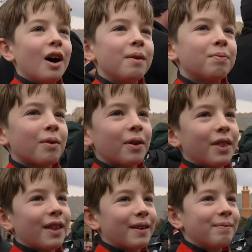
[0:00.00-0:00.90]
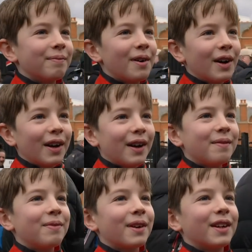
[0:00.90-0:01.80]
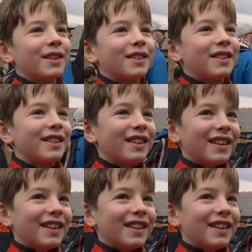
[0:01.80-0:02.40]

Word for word: I probably think Mane because